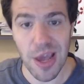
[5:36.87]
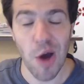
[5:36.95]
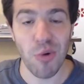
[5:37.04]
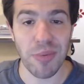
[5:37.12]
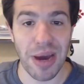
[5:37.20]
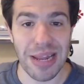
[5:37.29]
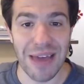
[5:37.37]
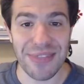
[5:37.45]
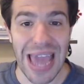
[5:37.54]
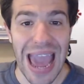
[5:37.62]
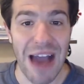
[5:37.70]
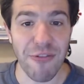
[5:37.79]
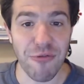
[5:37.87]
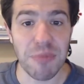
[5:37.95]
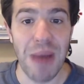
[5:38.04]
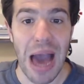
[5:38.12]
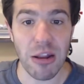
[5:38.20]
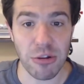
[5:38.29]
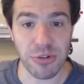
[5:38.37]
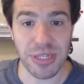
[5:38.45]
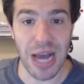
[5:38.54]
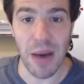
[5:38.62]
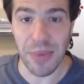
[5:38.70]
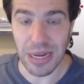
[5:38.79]
We might have to have remodelers
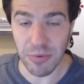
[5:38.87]
come in,